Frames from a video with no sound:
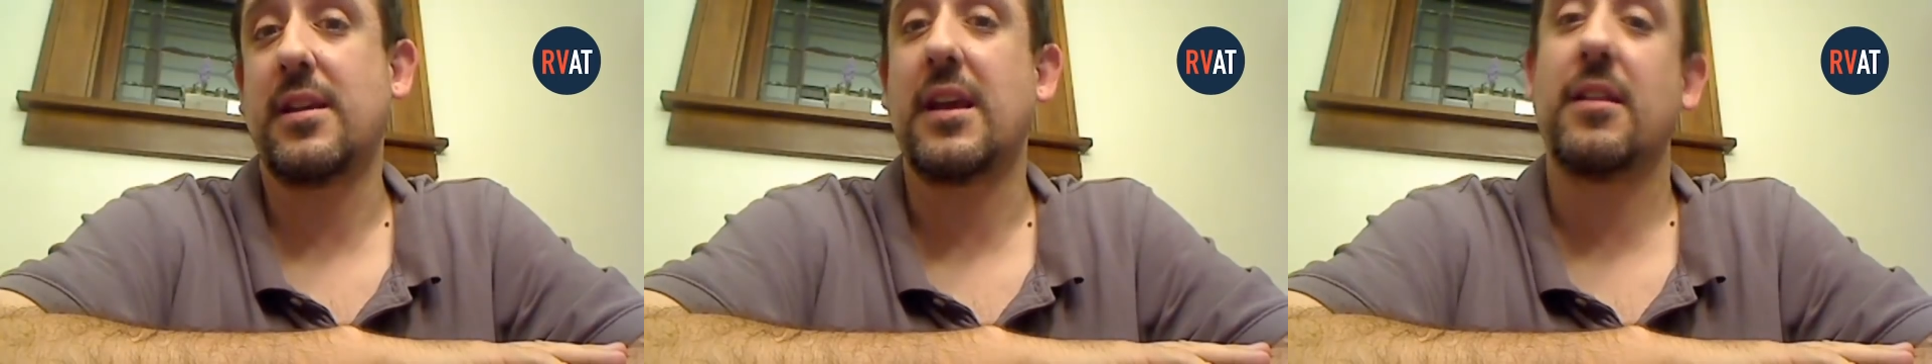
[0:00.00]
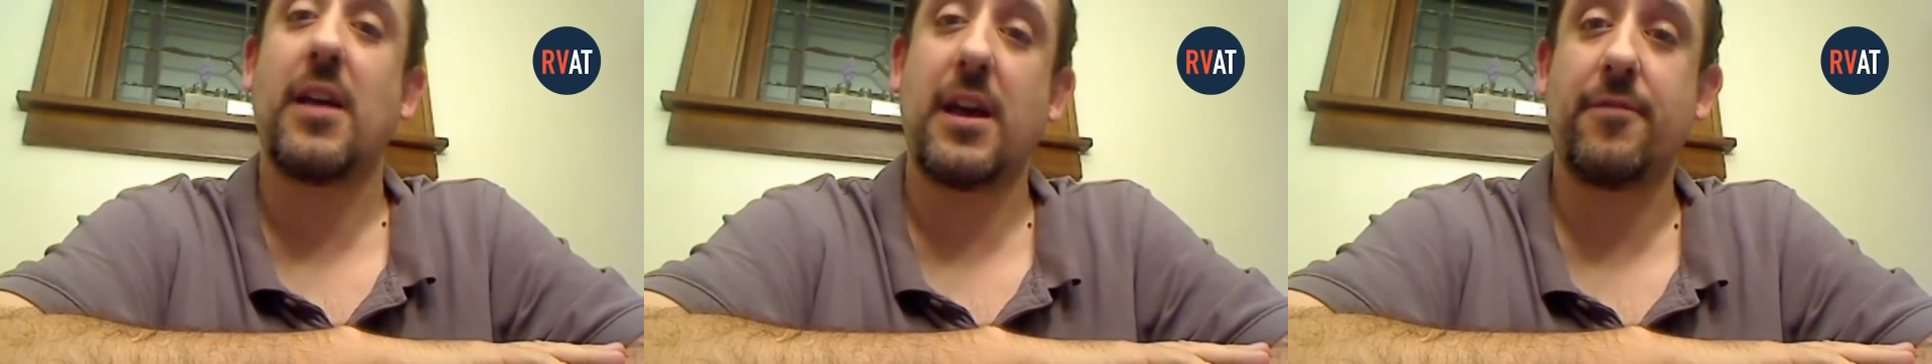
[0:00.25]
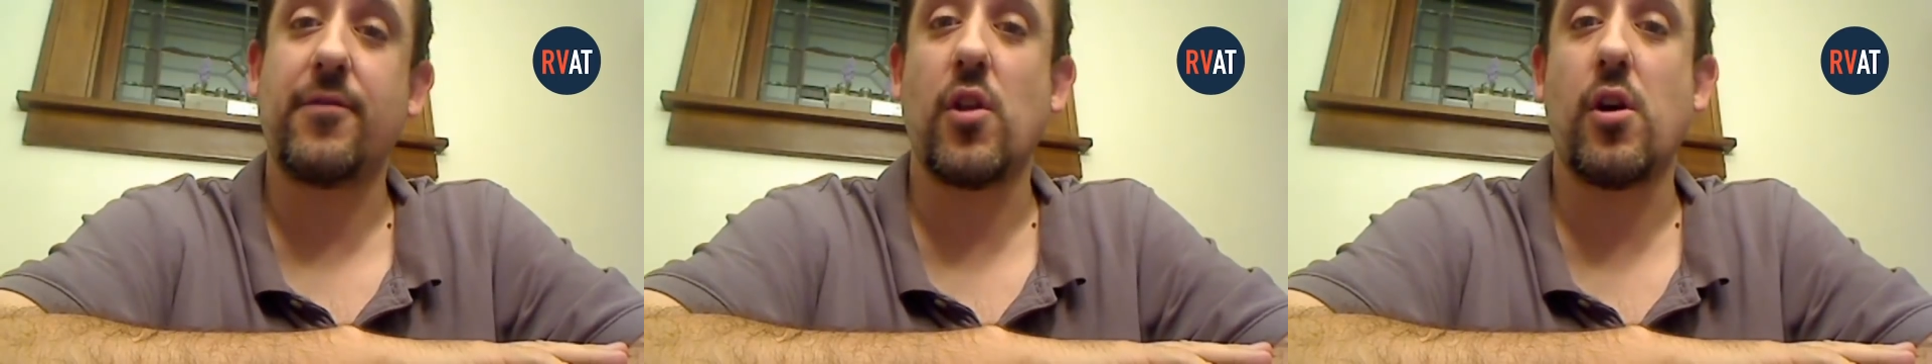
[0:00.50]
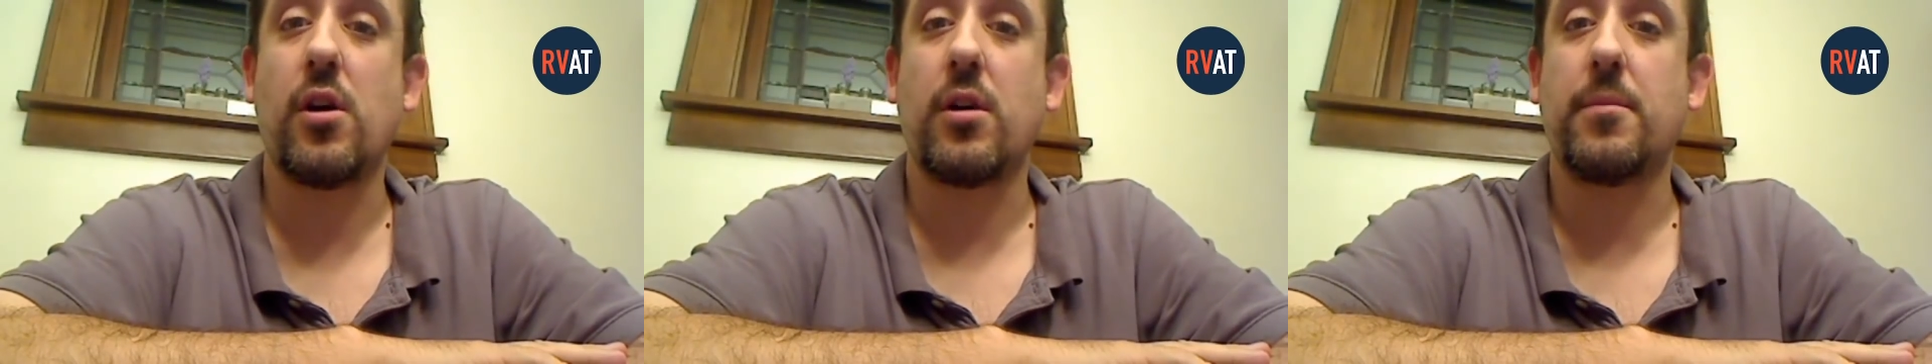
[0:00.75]
a
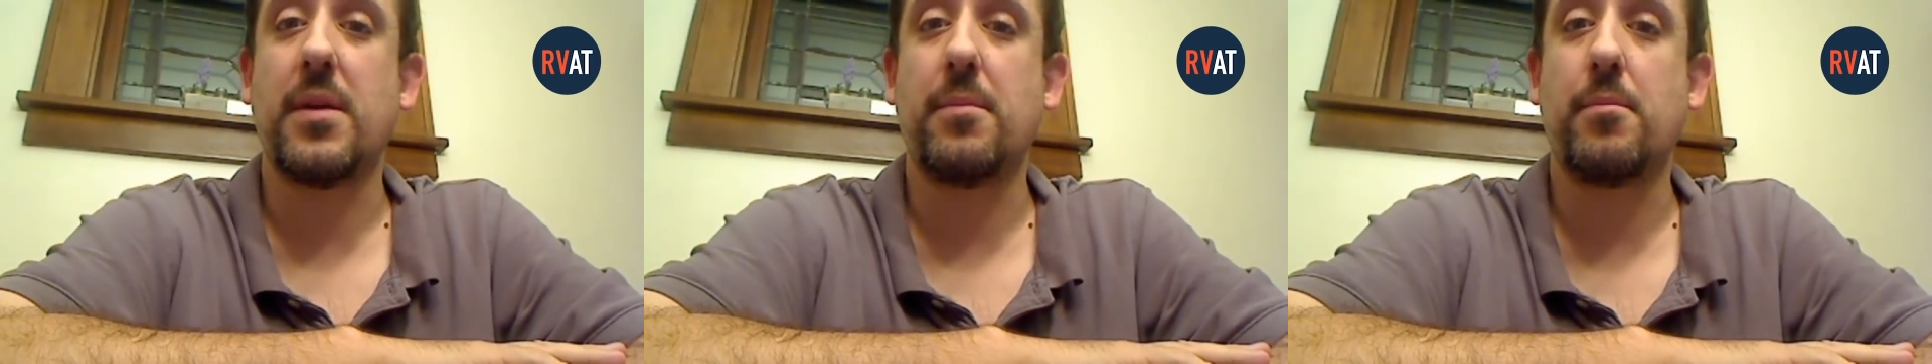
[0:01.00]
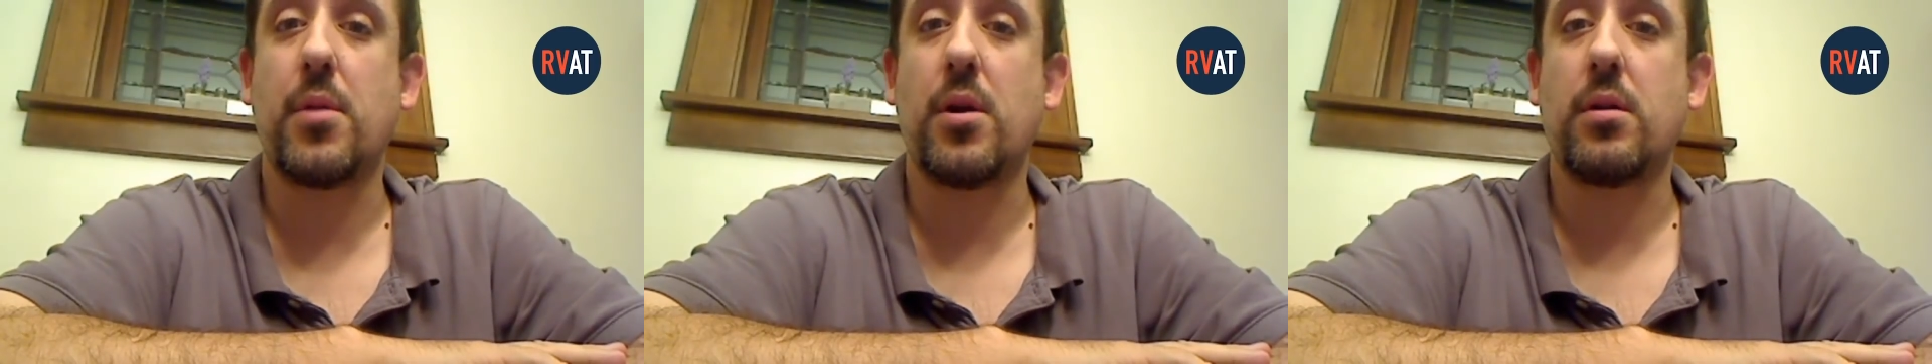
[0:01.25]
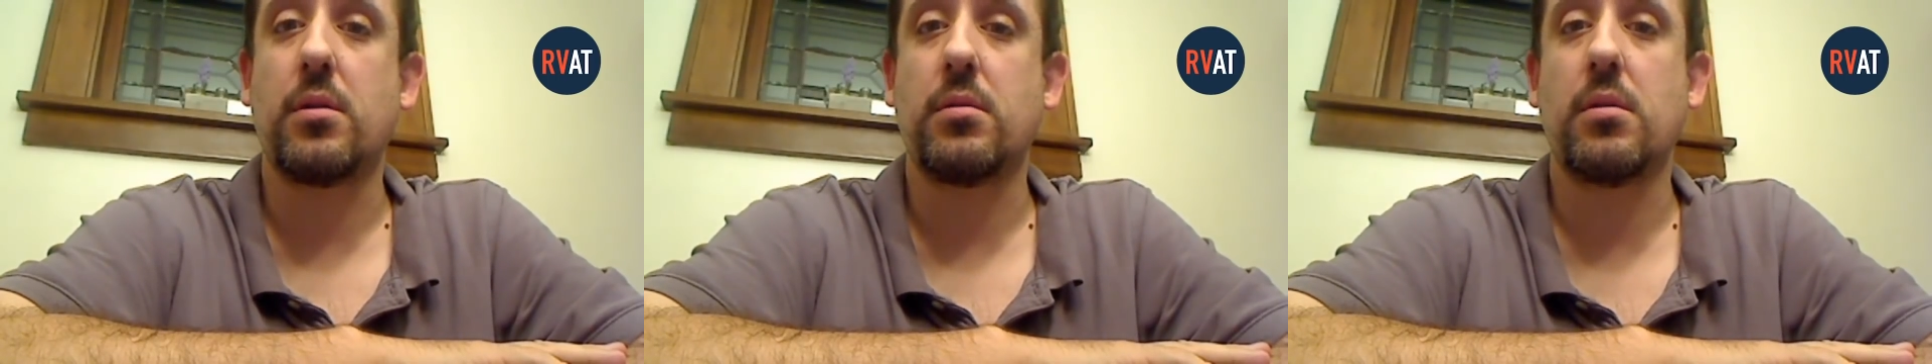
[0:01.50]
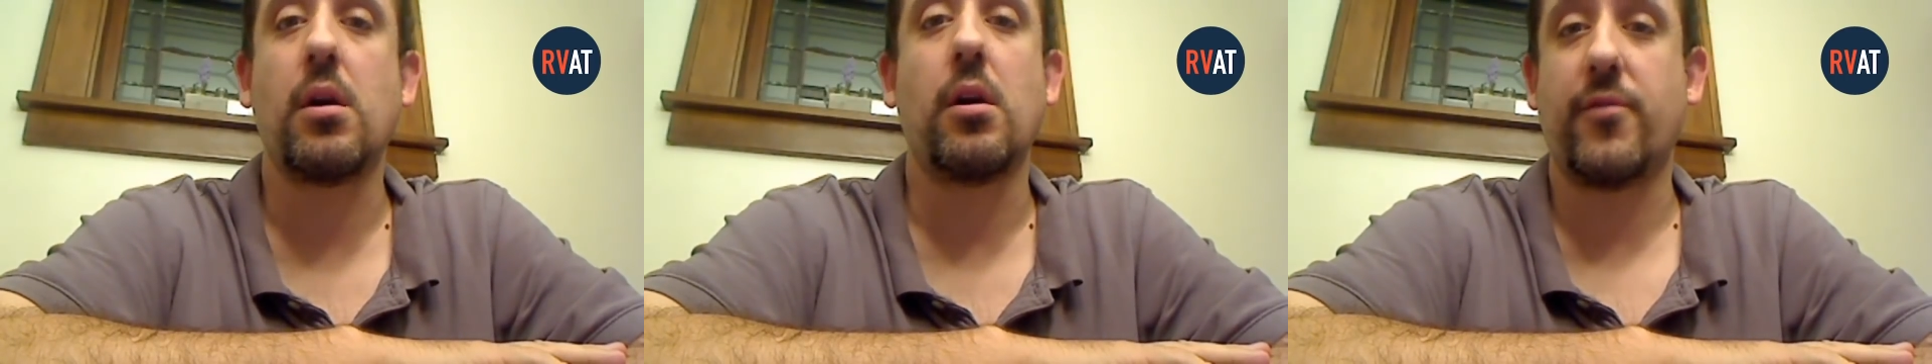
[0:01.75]
lifelong member
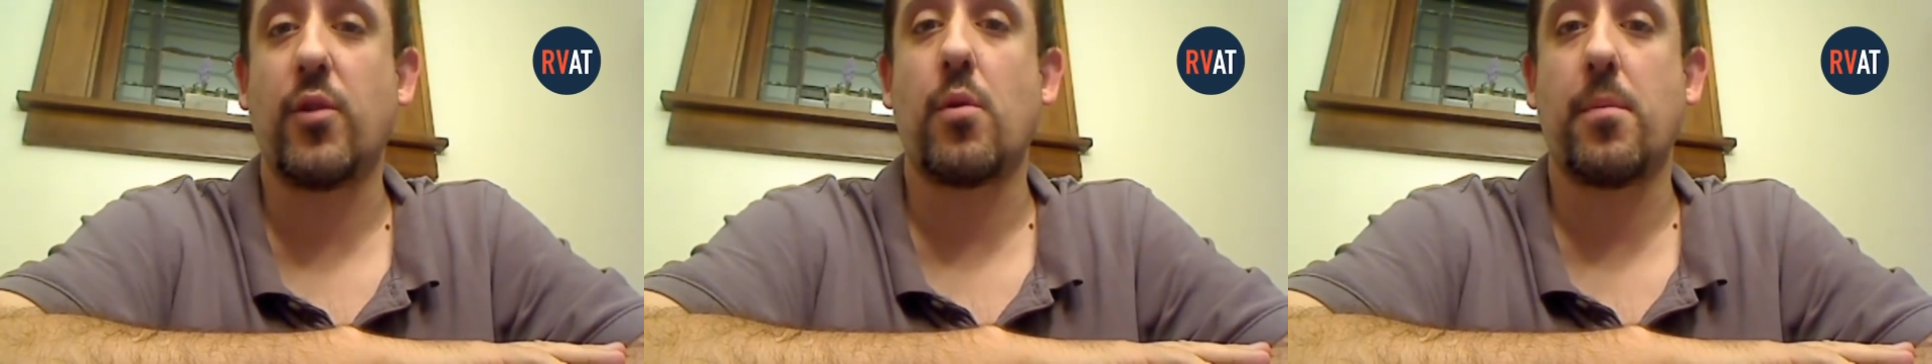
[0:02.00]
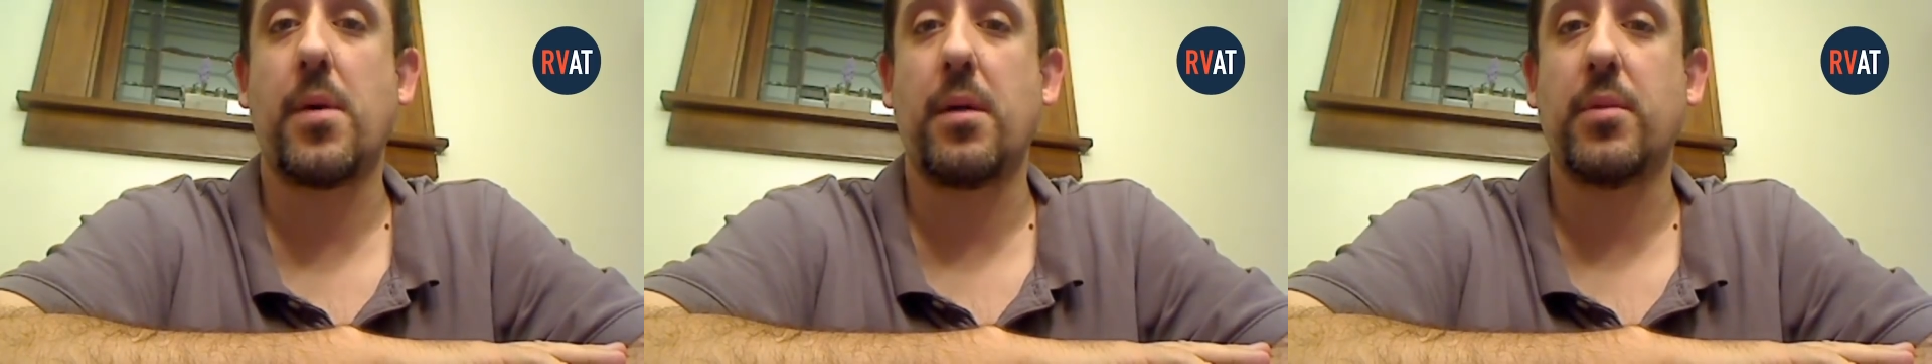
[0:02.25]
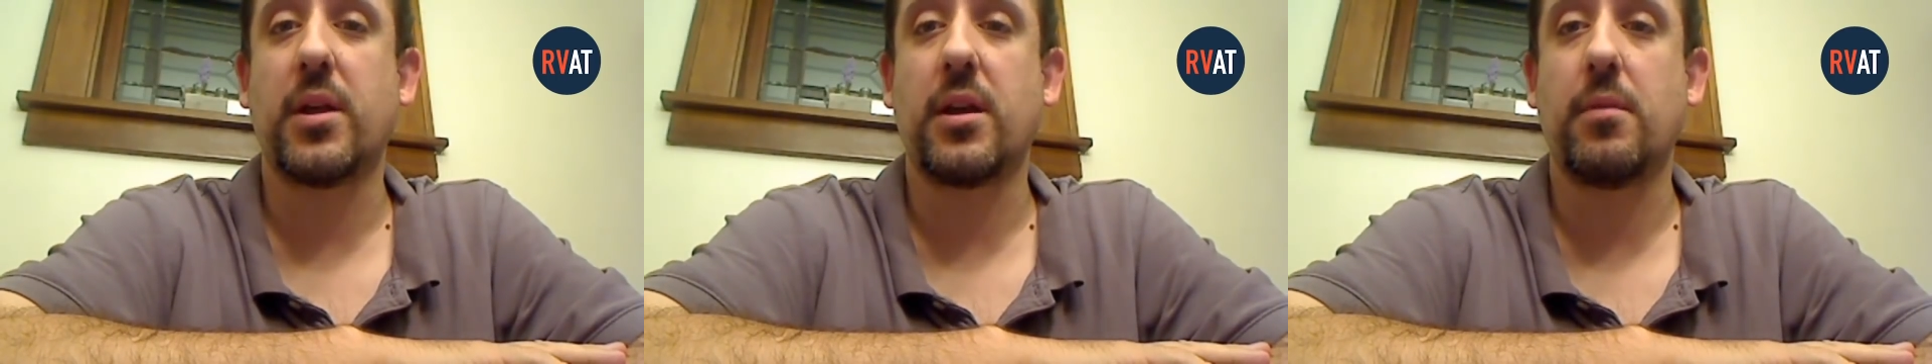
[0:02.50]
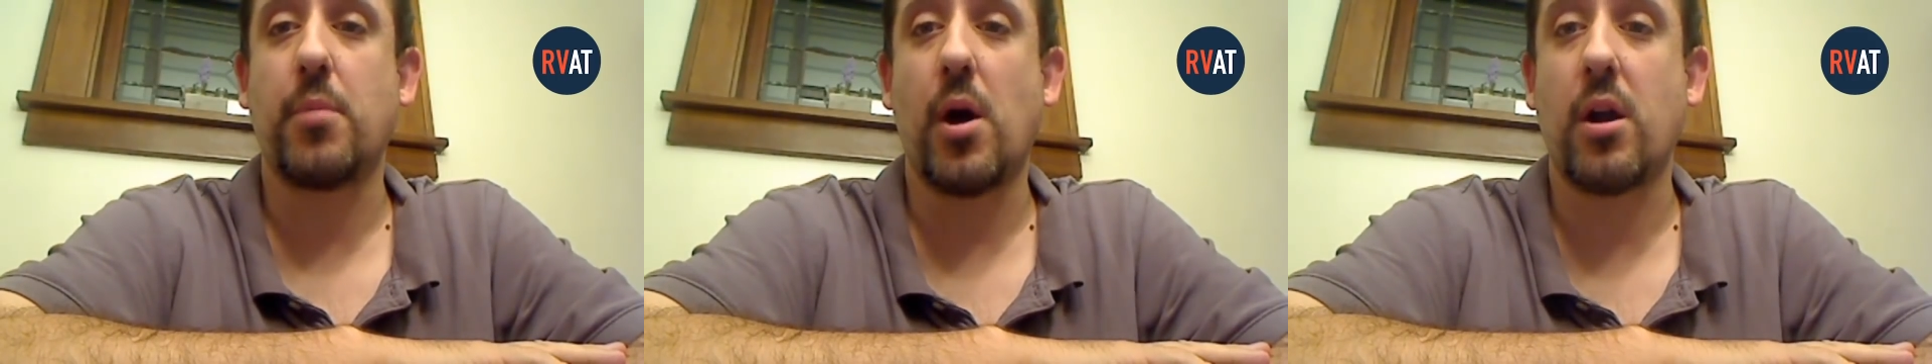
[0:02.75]
of the
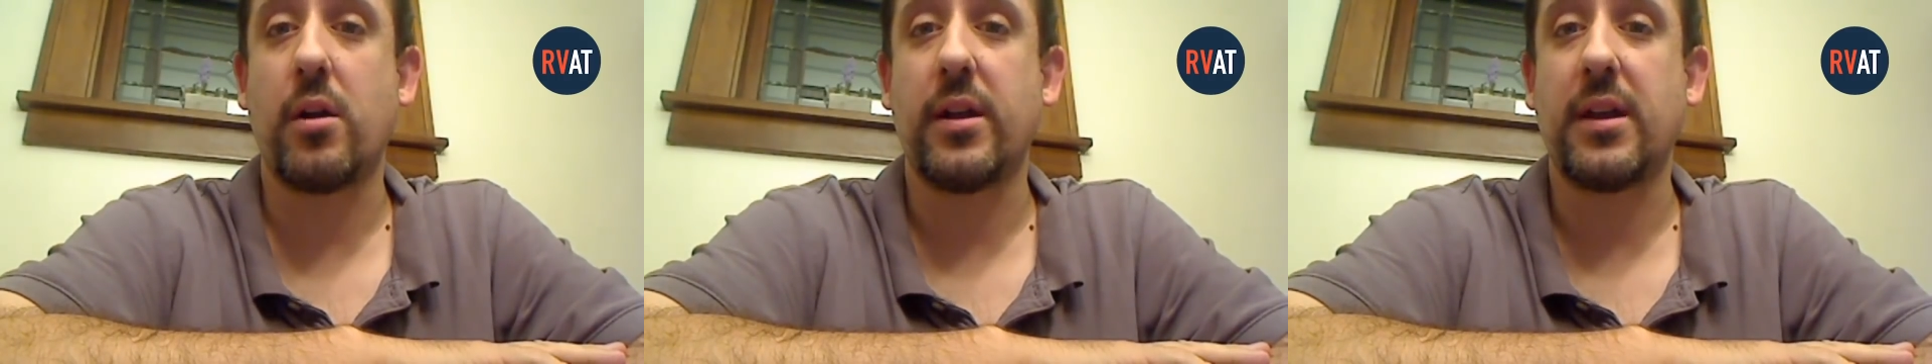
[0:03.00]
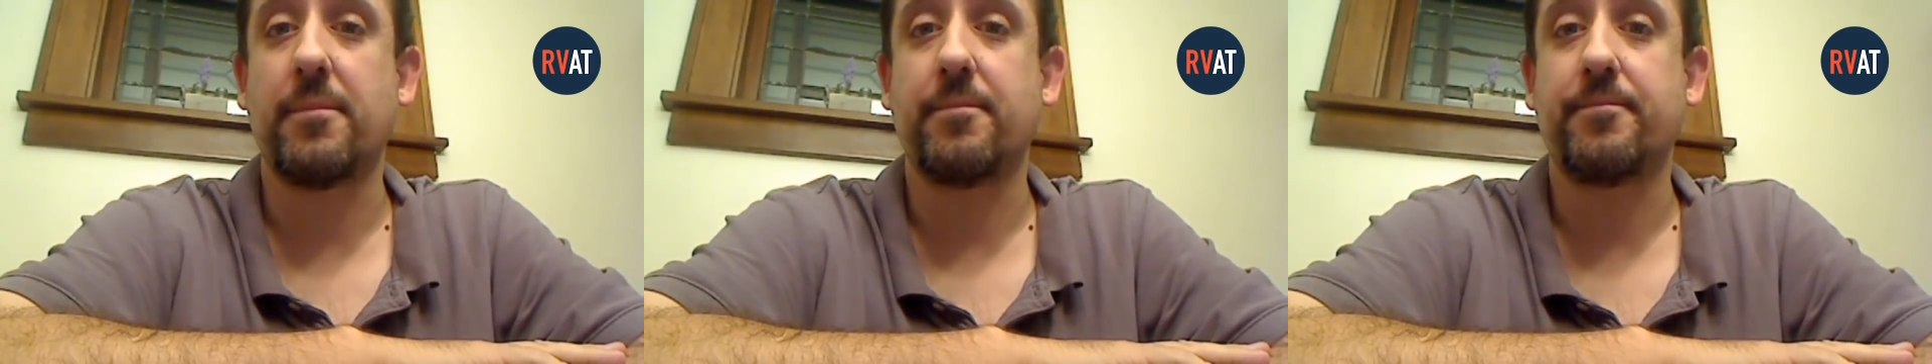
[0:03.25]
Republican Party.